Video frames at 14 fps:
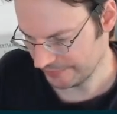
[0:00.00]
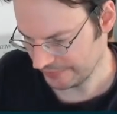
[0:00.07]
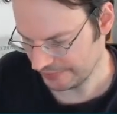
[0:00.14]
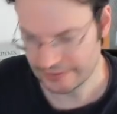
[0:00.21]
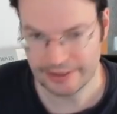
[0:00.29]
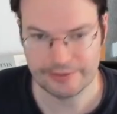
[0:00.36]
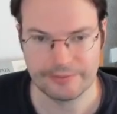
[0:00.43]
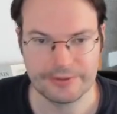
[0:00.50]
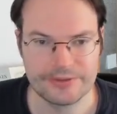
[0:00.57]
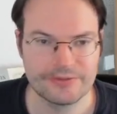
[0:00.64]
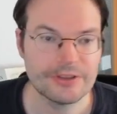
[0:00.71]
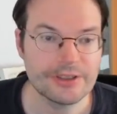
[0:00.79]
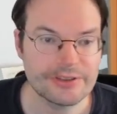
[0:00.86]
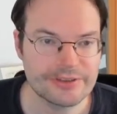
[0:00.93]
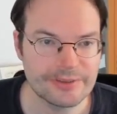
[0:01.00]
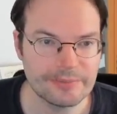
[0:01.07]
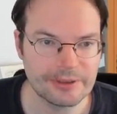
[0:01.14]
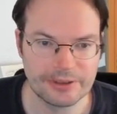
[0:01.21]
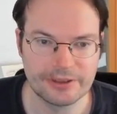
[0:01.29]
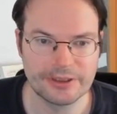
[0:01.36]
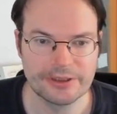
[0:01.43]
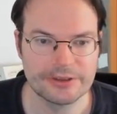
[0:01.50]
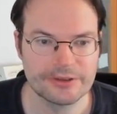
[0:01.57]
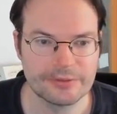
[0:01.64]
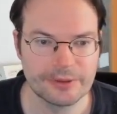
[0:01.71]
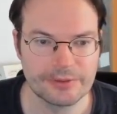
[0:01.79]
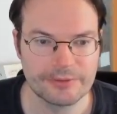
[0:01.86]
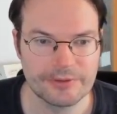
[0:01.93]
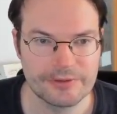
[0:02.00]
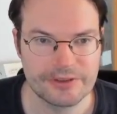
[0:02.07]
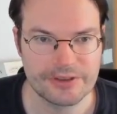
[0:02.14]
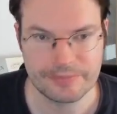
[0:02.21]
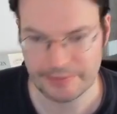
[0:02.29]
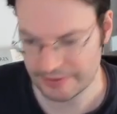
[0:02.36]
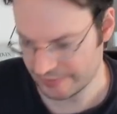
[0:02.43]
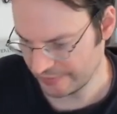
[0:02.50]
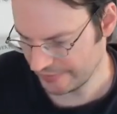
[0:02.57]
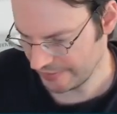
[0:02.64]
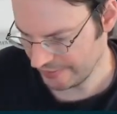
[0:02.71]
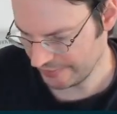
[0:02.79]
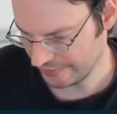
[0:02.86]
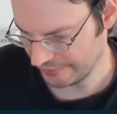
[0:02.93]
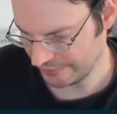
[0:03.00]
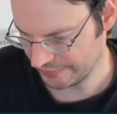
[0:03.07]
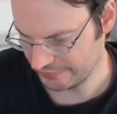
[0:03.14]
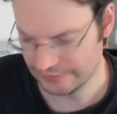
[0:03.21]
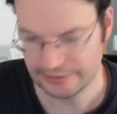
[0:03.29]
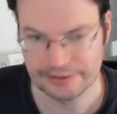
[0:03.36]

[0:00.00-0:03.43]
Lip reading: that was very similar to what we've just been discussing.